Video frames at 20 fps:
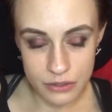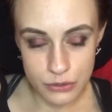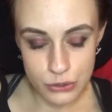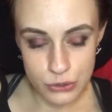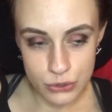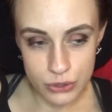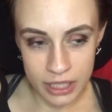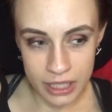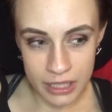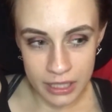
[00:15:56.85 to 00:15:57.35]

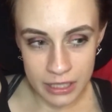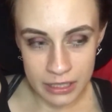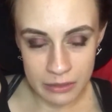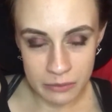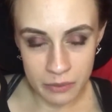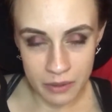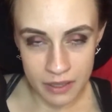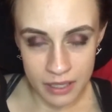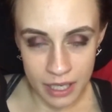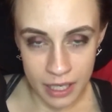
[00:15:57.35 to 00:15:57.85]
training
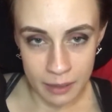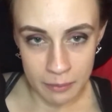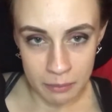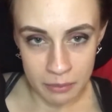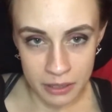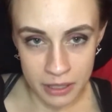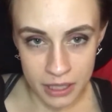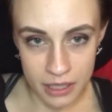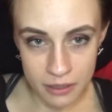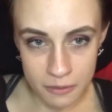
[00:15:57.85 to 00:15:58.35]
with
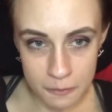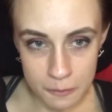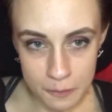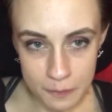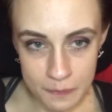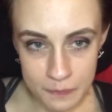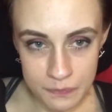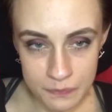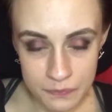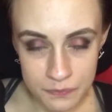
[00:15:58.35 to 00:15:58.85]
Happy
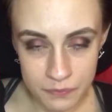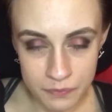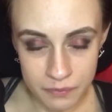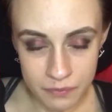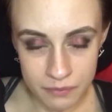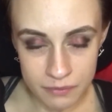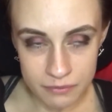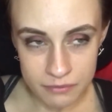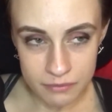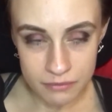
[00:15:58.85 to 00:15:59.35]

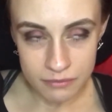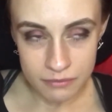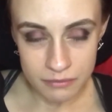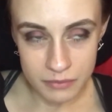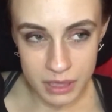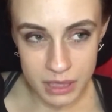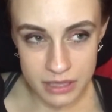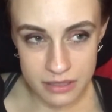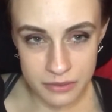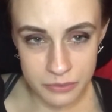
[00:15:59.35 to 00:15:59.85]

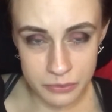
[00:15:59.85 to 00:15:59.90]
because it